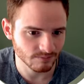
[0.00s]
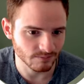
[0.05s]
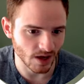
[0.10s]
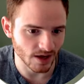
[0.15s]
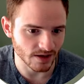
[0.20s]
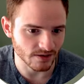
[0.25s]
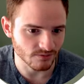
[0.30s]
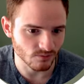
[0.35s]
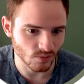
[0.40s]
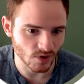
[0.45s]

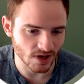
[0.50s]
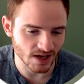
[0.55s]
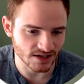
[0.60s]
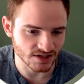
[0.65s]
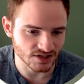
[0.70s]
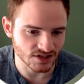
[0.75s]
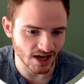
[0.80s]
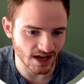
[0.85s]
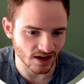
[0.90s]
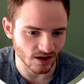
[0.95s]
but we
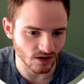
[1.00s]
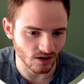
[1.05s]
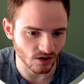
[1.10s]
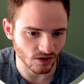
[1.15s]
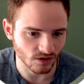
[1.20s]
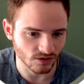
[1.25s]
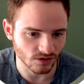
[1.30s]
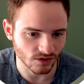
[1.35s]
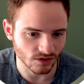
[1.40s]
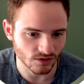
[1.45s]
can check
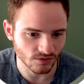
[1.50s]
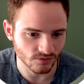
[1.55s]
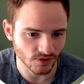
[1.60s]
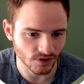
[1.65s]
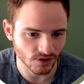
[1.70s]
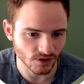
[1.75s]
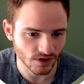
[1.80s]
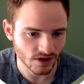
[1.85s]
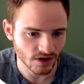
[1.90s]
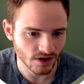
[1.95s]
all
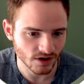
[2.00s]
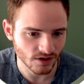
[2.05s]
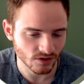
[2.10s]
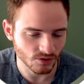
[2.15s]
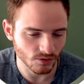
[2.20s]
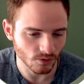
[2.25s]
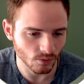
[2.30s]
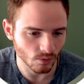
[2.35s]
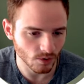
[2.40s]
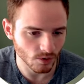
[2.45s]
over
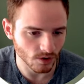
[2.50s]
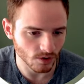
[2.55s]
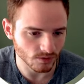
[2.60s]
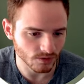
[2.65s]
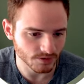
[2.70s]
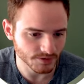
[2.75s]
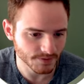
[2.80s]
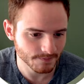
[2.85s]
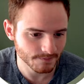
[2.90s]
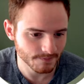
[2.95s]
the
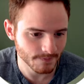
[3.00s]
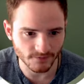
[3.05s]
world.